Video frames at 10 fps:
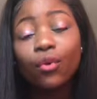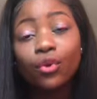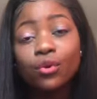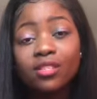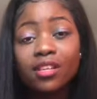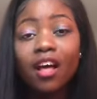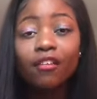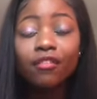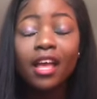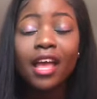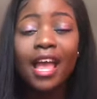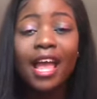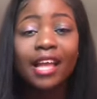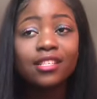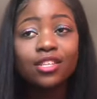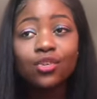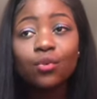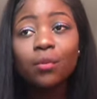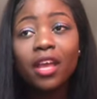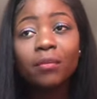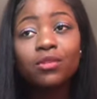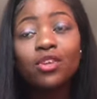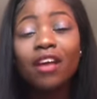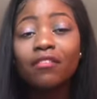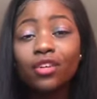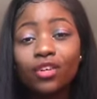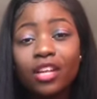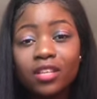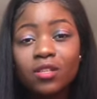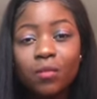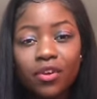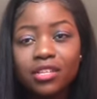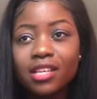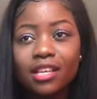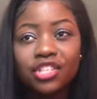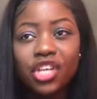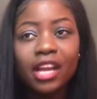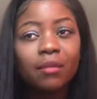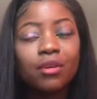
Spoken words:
yourself, and you'll be able to have a good experience here in China.